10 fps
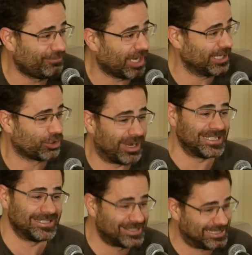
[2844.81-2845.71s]
fucking
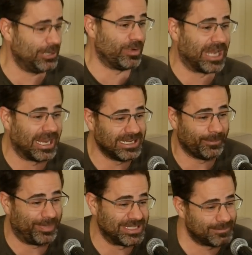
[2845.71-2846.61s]
grass and seaweed. I need a
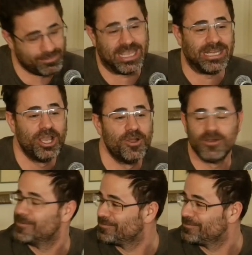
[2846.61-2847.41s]
piece of meat. I need